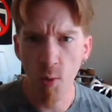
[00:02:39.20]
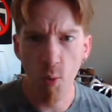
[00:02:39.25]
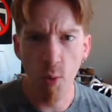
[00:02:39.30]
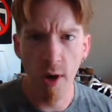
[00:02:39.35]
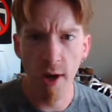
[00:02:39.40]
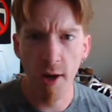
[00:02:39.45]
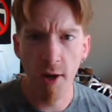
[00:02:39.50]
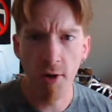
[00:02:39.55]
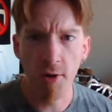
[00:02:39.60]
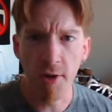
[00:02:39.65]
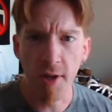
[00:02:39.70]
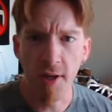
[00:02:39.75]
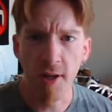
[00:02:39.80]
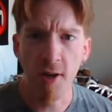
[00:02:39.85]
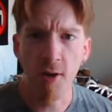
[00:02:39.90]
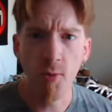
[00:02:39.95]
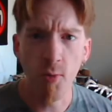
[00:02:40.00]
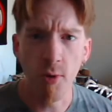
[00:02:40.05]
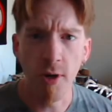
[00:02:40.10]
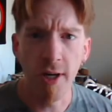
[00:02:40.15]
well, you
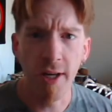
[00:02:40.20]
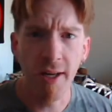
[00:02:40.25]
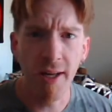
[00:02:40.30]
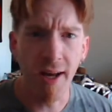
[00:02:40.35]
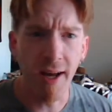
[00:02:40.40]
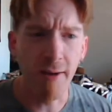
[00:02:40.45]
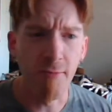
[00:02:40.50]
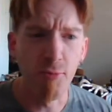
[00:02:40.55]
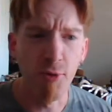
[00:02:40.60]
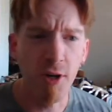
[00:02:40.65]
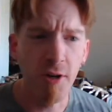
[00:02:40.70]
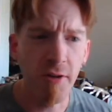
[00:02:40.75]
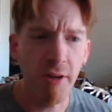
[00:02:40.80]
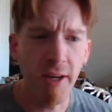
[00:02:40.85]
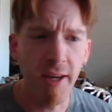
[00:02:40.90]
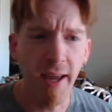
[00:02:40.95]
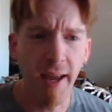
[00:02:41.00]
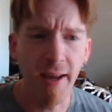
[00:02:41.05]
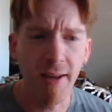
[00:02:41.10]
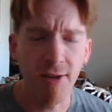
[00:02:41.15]
know what? I really
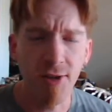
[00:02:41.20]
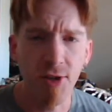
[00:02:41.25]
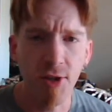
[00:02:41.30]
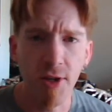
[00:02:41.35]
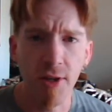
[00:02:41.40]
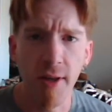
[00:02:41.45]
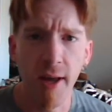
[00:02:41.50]
can't see